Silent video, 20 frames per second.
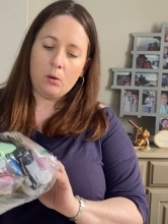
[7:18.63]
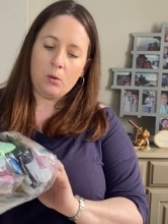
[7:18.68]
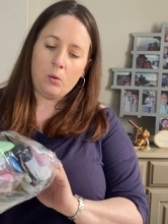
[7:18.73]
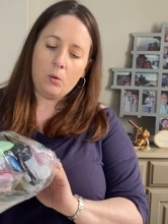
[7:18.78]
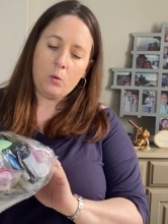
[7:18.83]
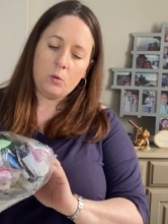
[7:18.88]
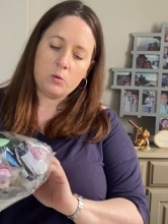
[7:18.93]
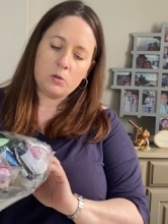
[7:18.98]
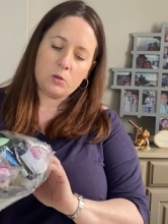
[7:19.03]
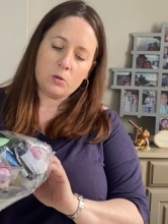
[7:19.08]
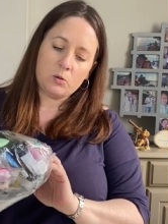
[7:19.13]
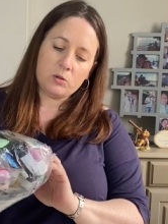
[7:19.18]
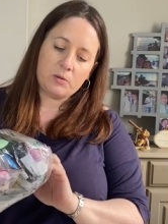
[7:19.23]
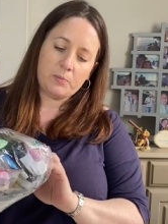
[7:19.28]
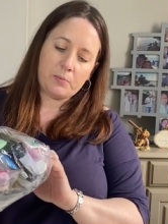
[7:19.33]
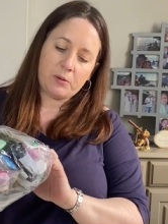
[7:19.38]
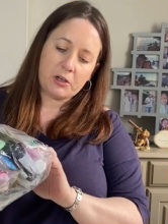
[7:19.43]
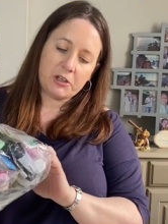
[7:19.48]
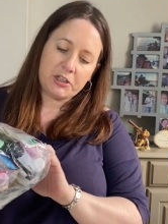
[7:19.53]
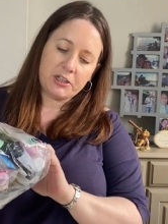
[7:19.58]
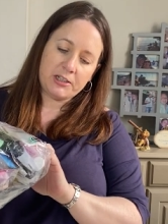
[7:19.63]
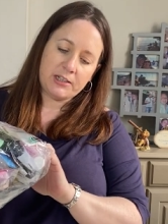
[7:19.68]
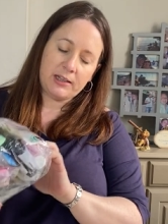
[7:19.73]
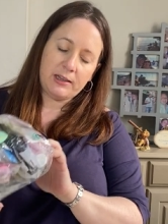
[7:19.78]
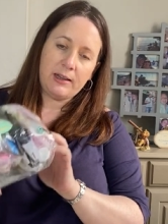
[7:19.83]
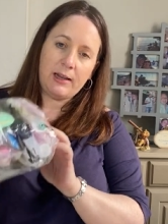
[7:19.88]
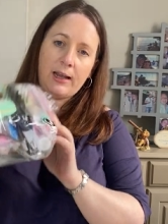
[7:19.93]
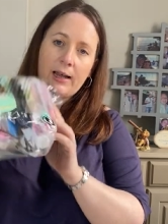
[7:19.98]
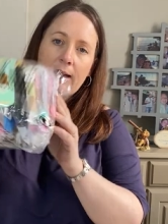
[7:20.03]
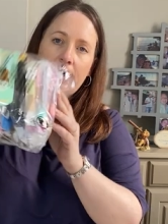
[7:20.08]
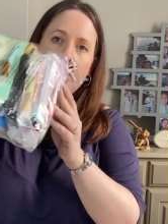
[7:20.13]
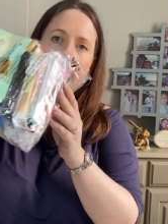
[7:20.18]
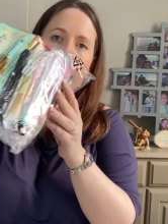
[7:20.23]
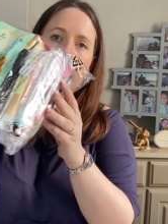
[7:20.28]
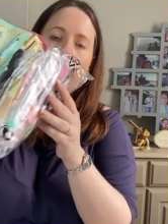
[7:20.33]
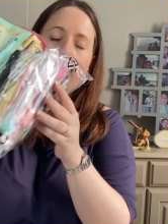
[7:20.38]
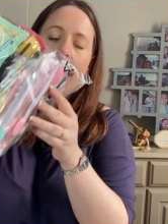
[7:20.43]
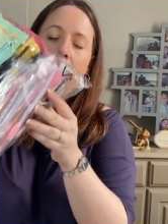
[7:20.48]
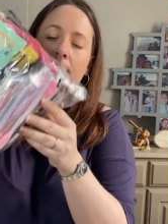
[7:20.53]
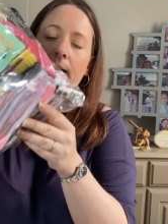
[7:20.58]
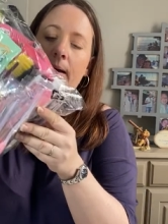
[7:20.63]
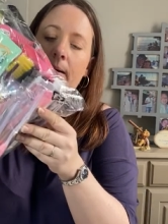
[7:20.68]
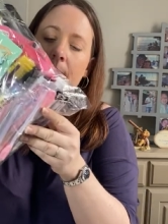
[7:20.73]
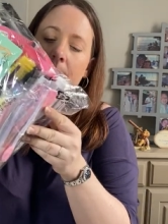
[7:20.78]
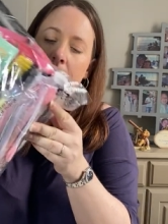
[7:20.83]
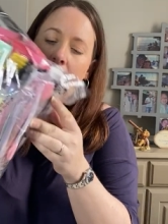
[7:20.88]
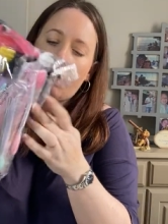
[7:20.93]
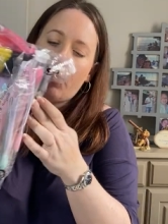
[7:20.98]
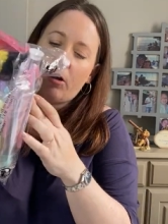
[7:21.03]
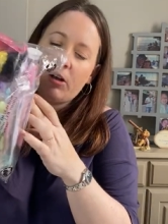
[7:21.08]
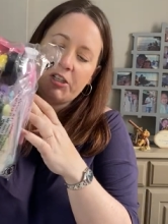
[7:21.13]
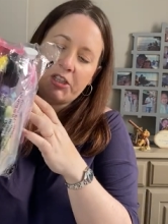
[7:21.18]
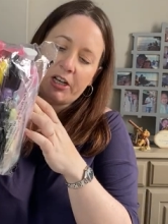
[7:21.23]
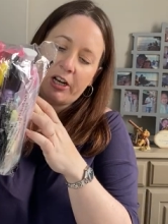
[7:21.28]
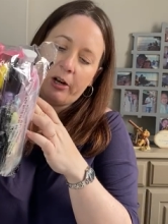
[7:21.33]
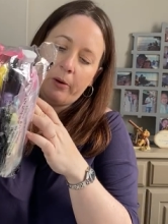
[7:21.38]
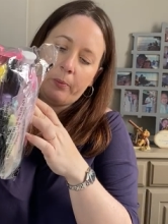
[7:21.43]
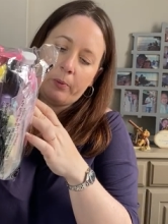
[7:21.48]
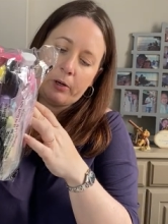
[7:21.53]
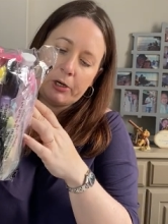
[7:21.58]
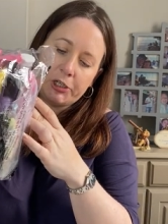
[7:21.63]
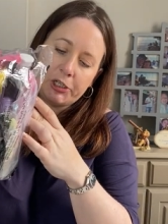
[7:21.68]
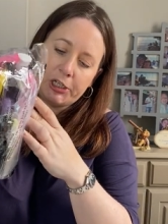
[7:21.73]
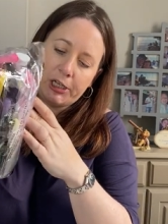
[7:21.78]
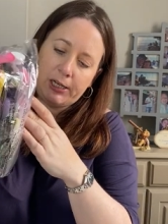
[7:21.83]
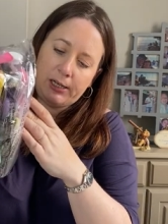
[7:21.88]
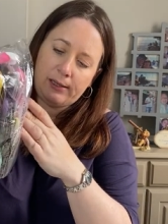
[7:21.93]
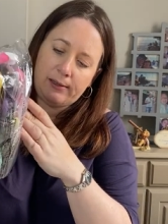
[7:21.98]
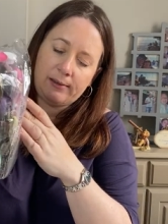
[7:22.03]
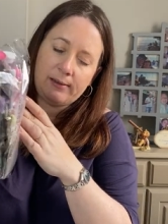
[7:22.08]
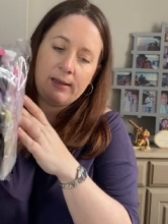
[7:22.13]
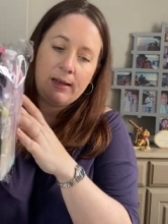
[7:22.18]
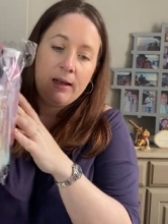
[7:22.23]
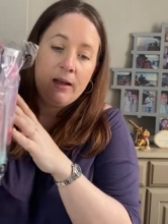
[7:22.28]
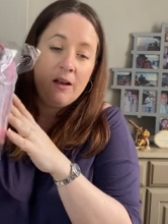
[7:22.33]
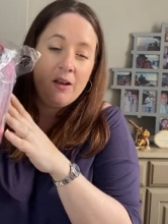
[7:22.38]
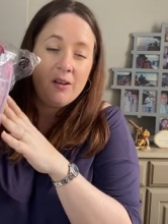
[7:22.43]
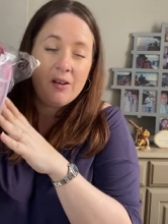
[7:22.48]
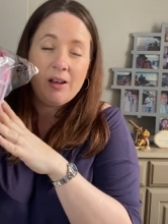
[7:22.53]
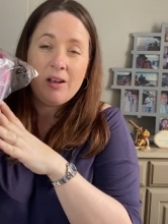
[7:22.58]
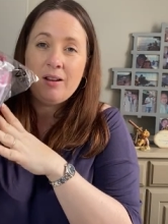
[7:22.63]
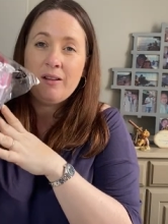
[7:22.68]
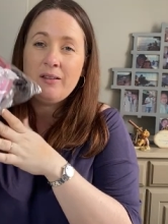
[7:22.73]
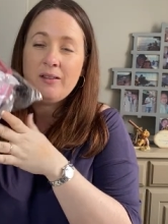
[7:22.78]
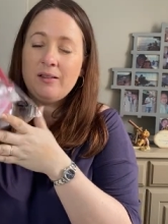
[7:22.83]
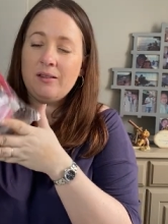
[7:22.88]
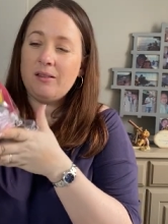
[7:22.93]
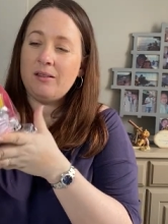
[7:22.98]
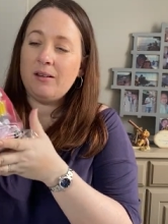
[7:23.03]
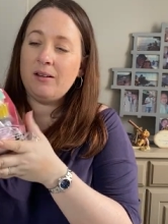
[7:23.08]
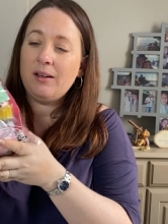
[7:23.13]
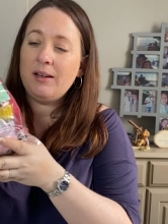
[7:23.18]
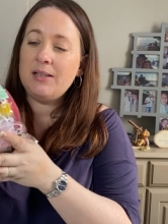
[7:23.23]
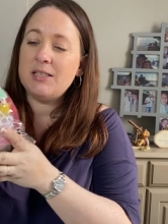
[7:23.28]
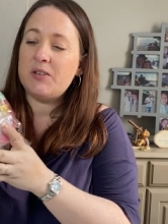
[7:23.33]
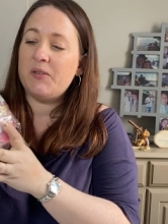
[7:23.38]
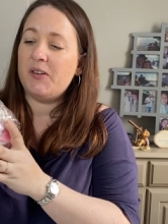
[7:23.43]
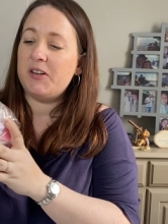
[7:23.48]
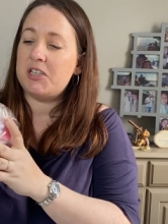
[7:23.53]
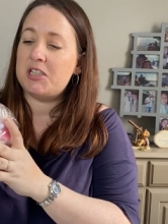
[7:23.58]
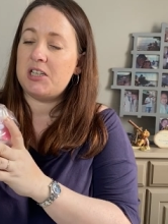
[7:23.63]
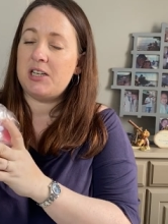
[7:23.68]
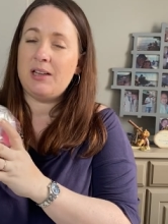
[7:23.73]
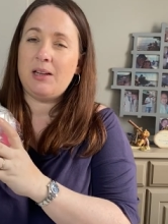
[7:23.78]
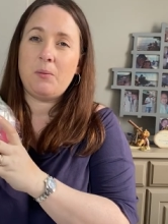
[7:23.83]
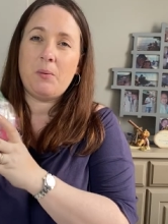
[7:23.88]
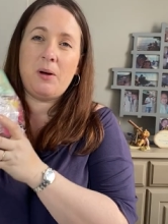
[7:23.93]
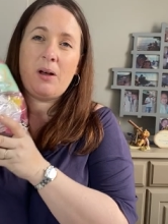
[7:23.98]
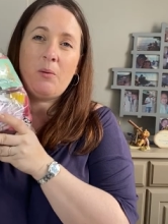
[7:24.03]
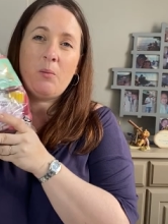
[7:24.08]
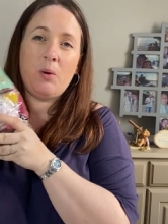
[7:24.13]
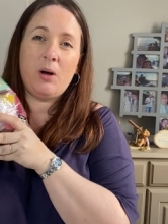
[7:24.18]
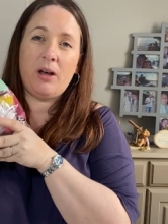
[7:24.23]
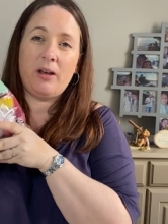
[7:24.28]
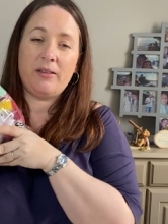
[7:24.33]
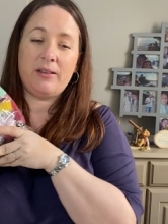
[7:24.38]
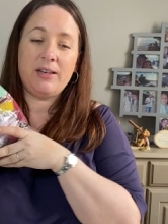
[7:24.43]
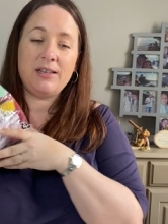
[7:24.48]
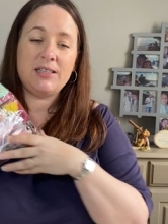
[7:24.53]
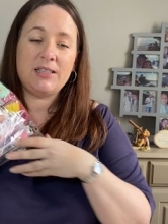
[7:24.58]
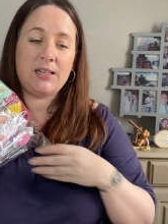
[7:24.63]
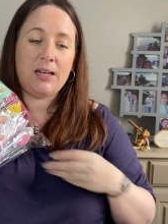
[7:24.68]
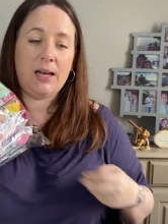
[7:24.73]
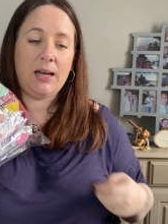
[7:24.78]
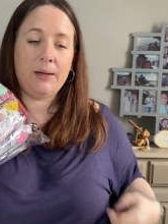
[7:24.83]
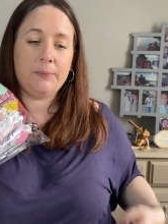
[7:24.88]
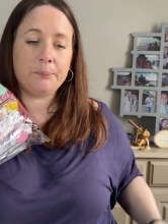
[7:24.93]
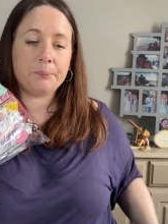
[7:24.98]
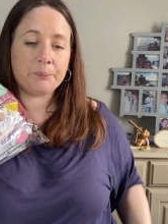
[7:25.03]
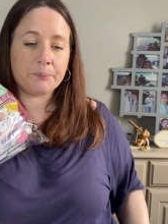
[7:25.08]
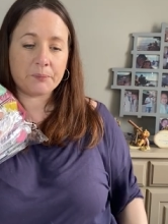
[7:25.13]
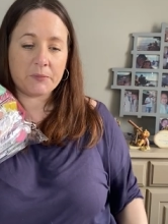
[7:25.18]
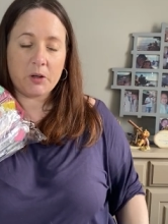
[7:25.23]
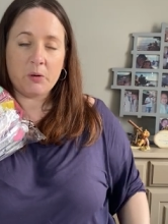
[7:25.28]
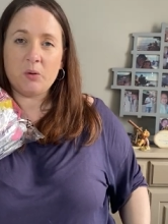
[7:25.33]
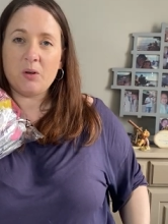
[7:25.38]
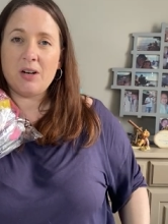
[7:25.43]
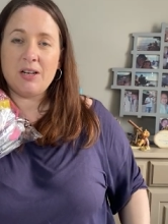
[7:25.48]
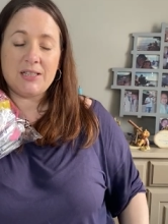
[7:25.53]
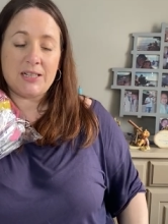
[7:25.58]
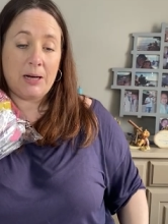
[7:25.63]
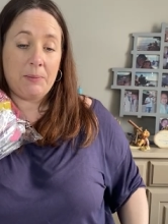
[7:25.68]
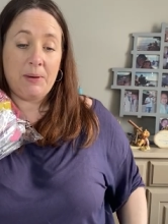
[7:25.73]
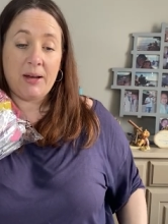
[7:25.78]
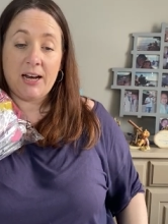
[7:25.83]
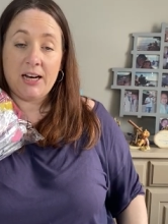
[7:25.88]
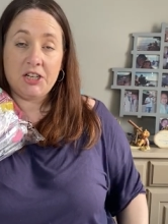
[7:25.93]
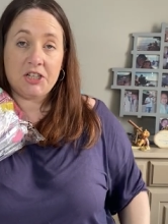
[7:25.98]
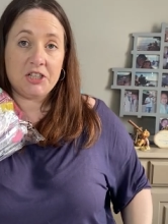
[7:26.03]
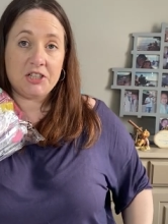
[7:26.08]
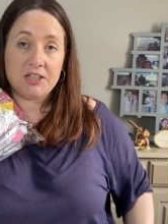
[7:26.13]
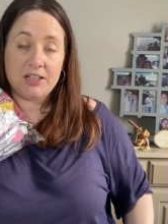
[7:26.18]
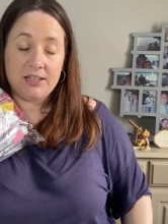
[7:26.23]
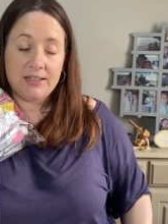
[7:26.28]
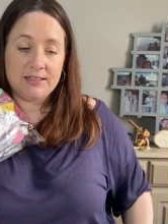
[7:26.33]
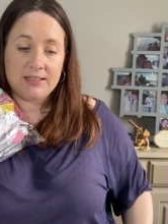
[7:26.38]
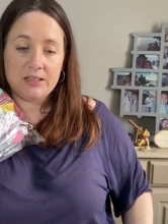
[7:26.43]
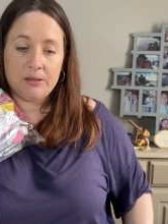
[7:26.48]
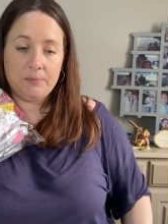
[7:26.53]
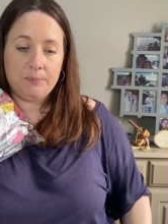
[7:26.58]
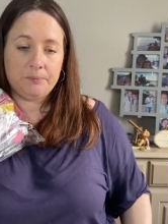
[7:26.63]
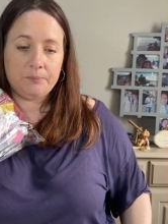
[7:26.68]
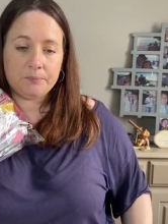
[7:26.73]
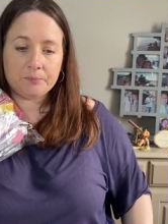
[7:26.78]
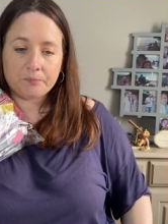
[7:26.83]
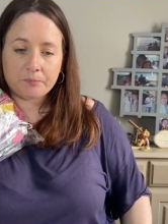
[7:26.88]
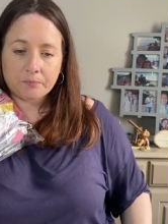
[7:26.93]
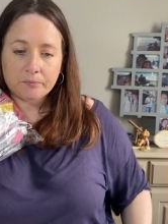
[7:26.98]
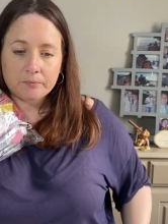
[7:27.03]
all sorts of brushes in there, um, eyeshadow brushes, and um, individually, they weren't worth listing. It's going to take me ages to list them